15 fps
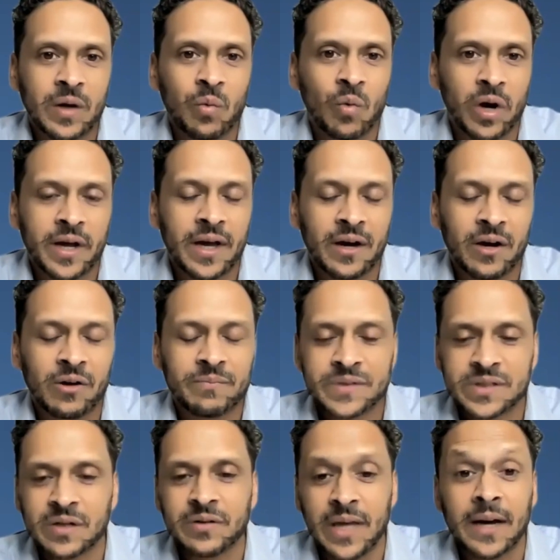They want to help.
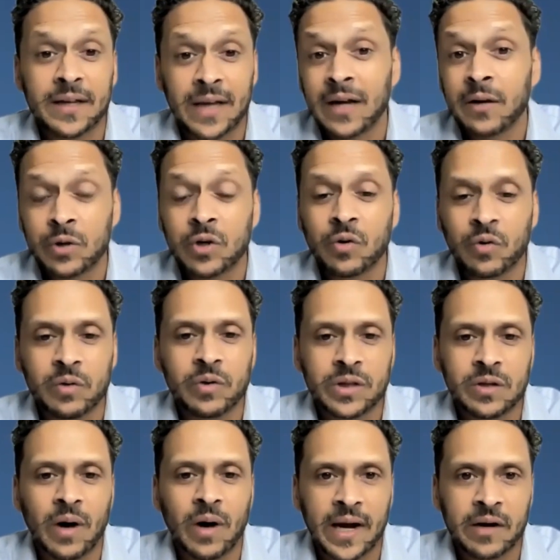So yeah, I would agree
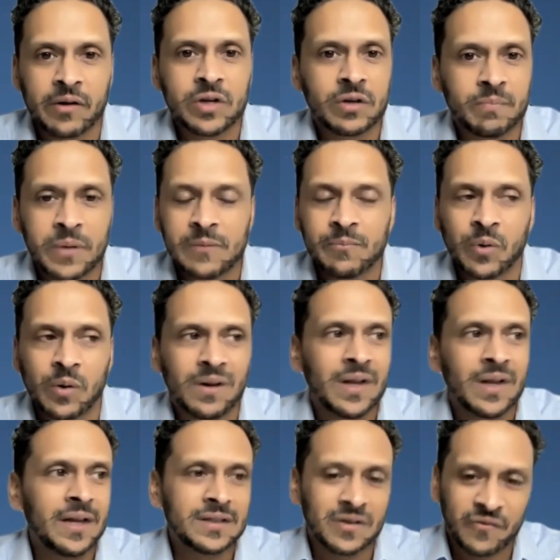with you. Hiring good people,
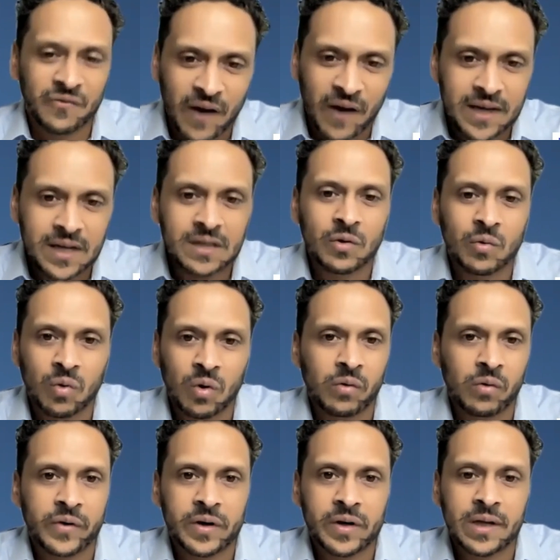defining the
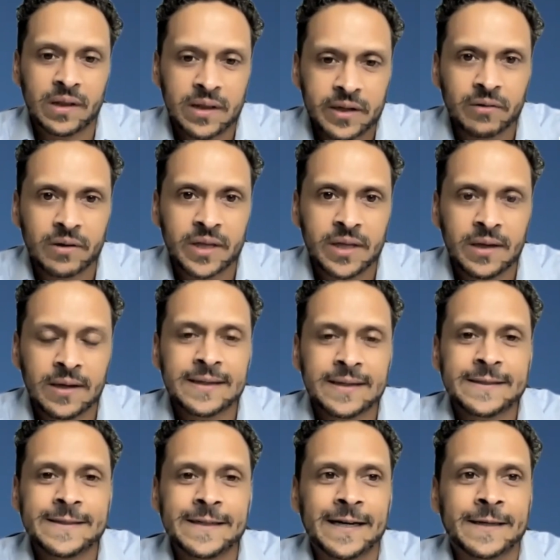role very clearly.
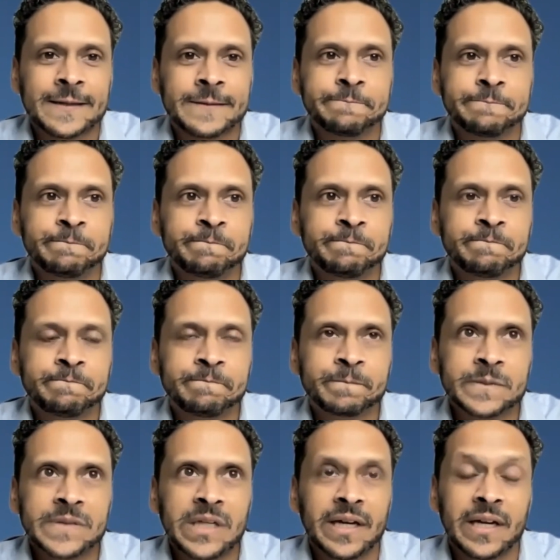So
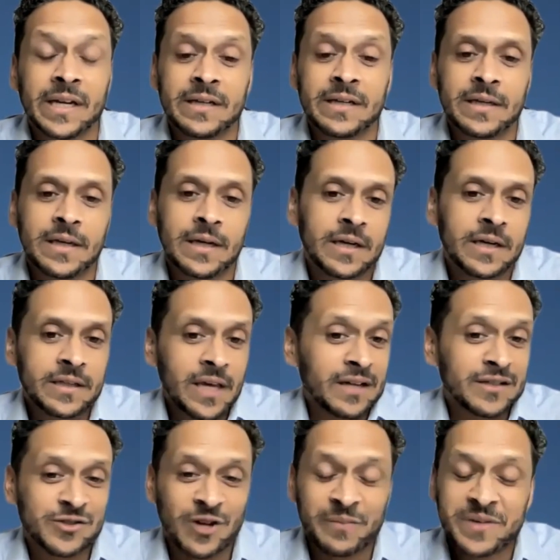
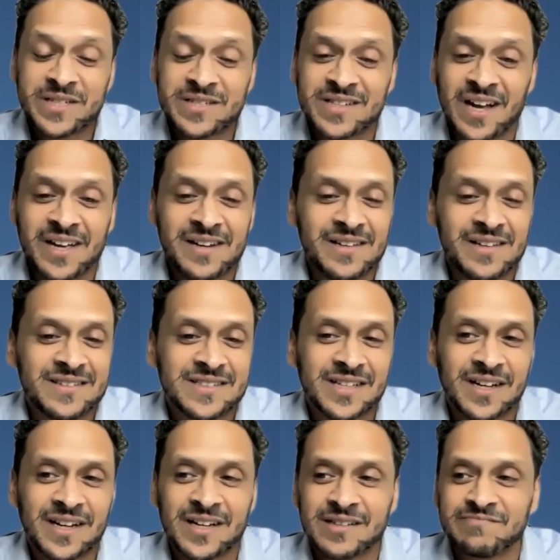I'm excited. We've
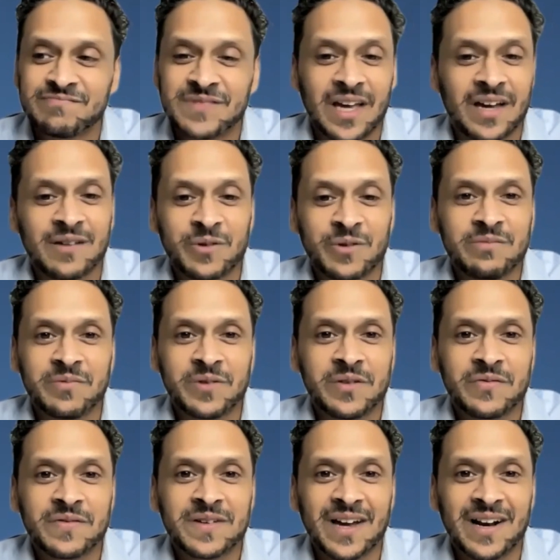
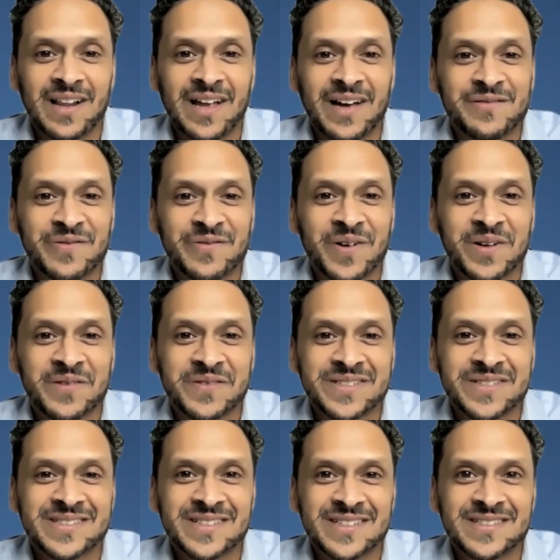got a lot in front of
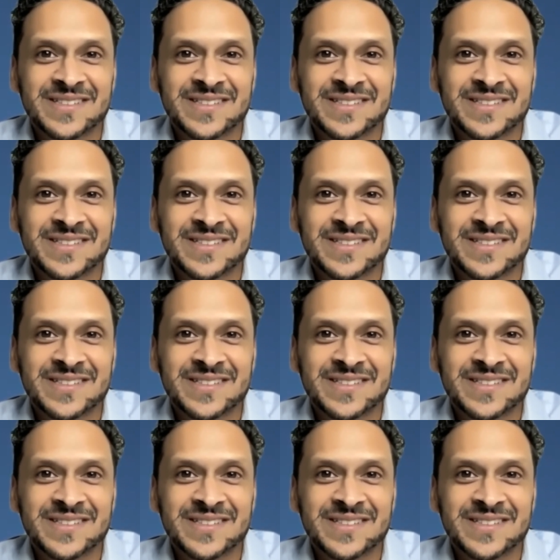us. It